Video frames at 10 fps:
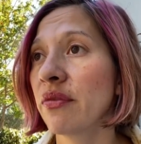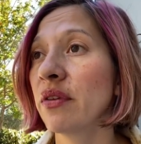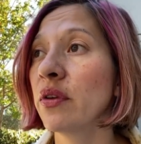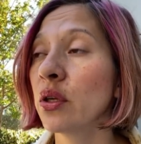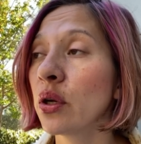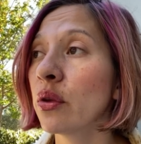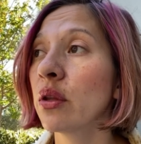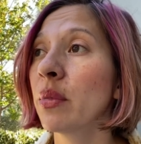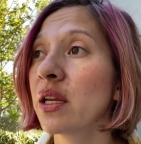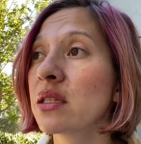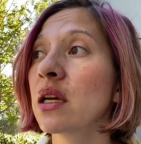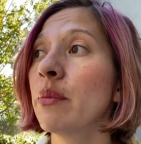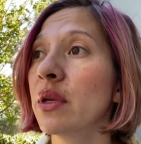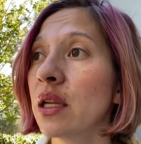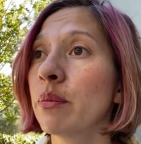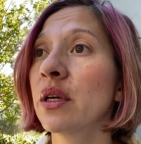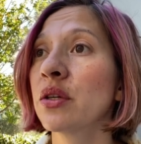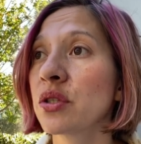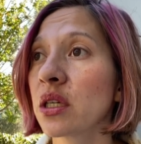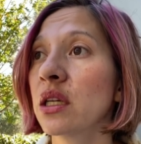If you know that money's coming in
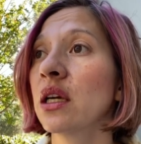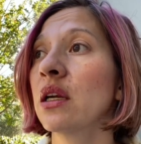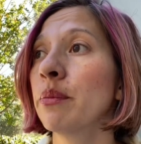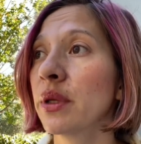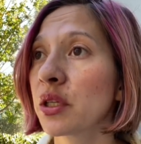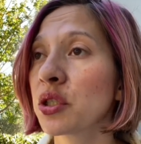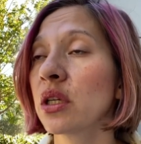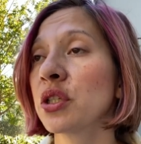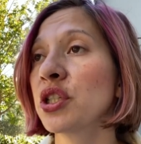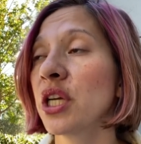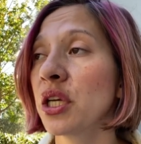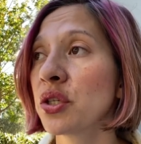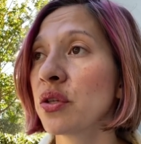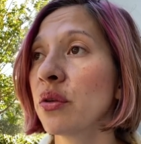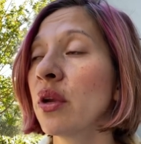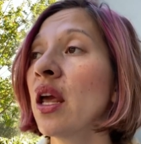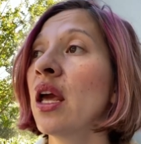because you're going to get a big chunk of change soon